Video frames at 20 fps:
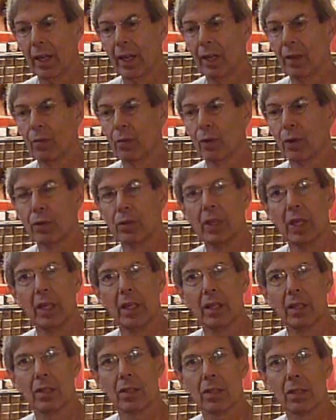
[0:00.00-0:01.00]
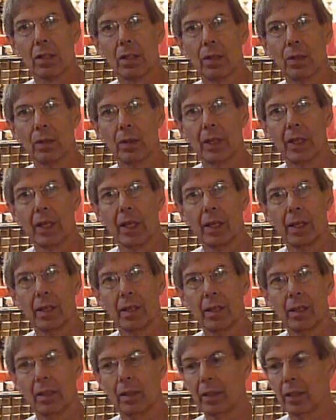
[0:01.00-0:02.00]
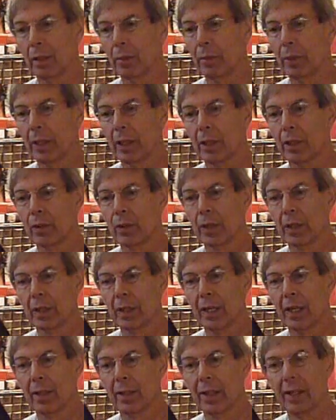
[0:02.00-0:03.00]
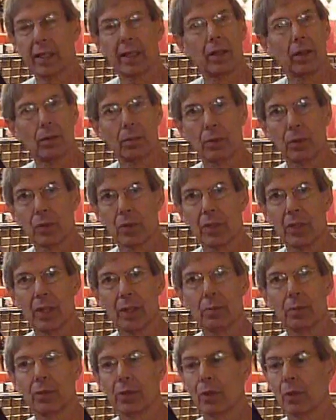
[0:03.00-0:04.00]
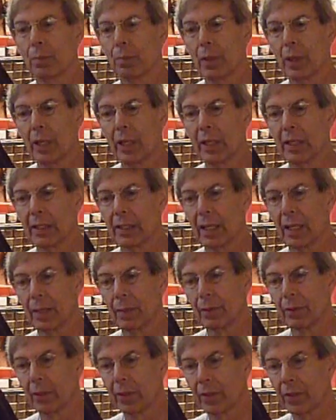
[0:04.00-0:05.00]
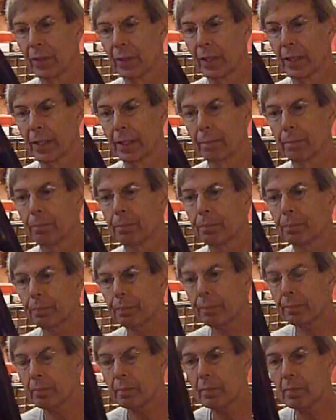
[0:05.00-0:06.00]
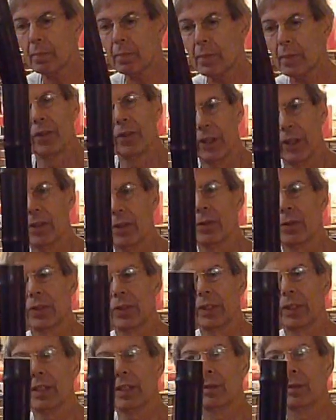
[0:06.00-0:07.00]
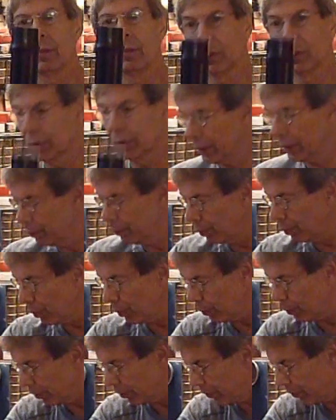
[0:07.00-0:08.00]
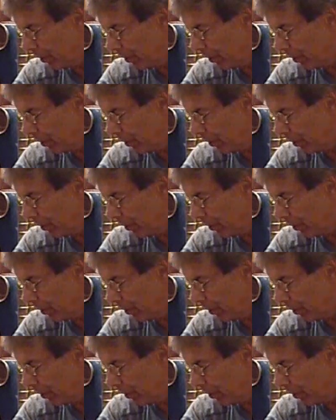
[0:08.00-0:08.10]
and rotate it slowly a little bit going down. That can almost double your playing time on the thing. The other single most important